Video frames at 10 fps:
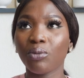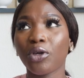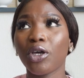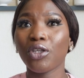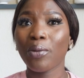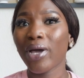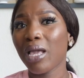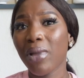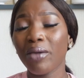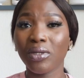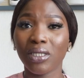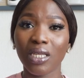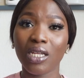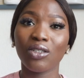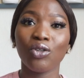because your bag might be
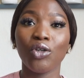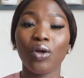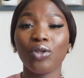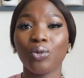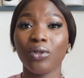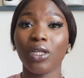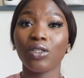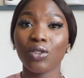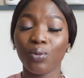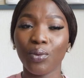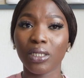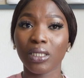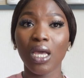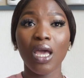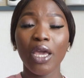searched, so you don't want to put a toothpaste.